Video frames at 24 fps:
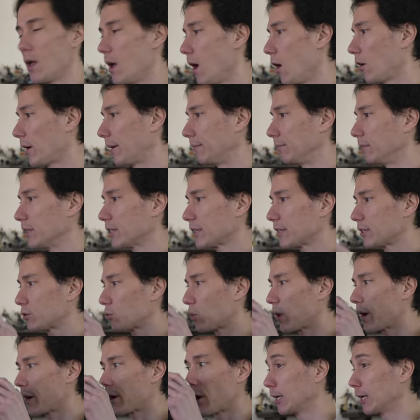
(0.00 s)
Okay, let's get to
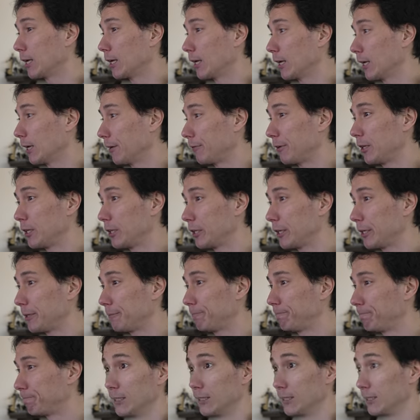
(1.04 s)
work. Feeling
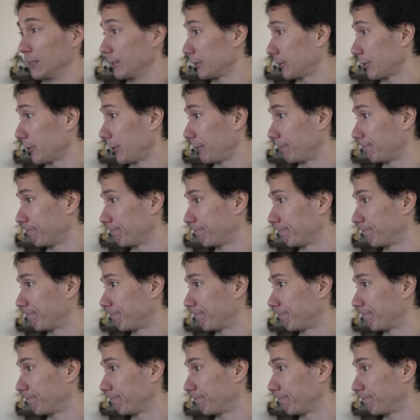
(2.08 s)
good? Let's do it.